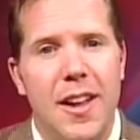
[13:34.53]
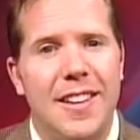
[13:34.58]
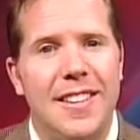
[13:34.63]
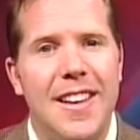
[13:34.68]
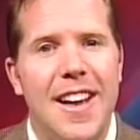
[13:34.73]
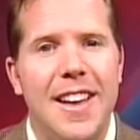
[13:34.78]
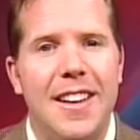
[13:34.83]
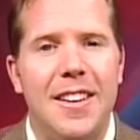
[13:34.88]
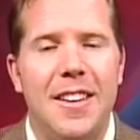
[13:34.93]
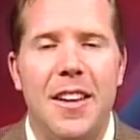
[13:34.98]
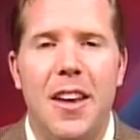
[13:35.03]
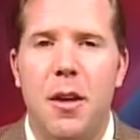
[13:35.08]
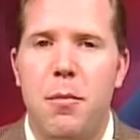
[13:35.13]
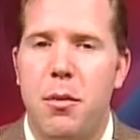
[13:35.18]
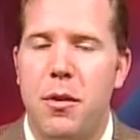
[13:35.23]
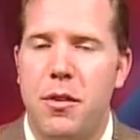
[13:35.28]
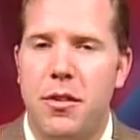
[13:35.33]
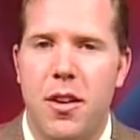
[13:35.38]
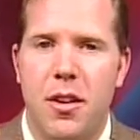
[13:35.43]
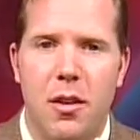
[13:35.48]

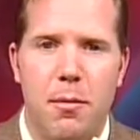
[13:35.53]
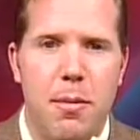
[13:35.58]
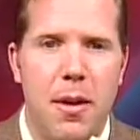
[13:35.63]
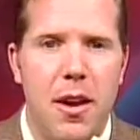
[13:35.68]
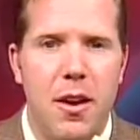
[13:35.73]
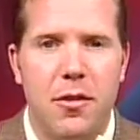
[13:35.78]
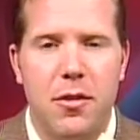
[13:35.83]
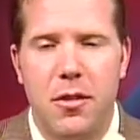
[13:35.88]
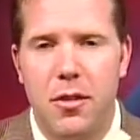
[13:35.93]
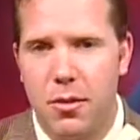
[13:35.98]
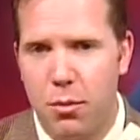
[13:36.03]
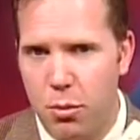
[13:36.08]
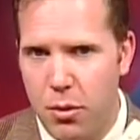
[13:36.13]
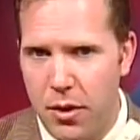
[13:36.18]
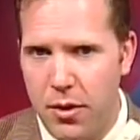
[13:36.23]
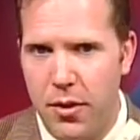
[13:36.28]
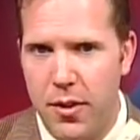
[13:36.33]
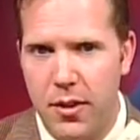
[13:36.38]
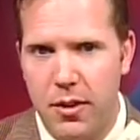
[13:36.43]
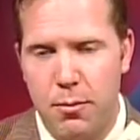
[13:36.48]
98% of patients
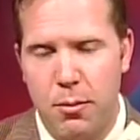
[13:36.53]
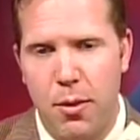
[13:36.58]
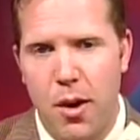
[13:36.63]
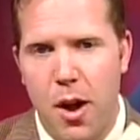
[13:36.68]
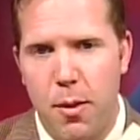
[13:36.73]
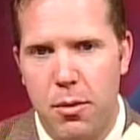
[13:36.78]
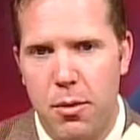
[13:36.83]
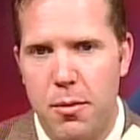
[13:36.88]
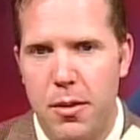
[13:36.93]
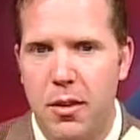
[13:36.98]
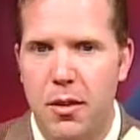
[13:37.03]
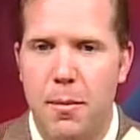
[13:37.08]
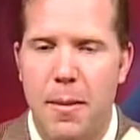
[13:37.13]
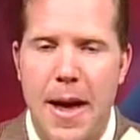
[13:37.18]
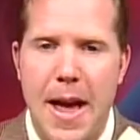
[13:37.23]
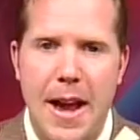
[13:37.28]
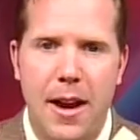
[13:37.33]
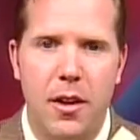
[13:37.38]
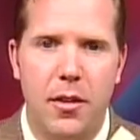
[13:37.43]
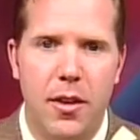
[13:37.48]
with this problem in the
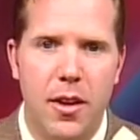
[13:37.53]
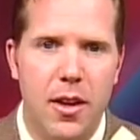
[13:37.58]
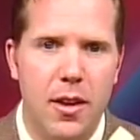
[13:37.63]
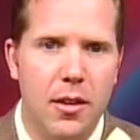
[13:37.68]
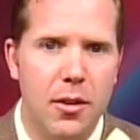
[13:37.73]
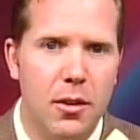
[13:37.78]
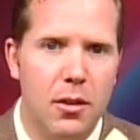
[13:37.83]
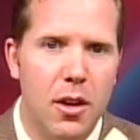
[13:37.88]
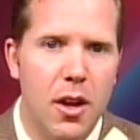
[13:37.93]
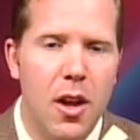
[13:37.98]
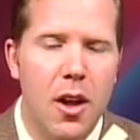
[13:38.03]
back of the heel,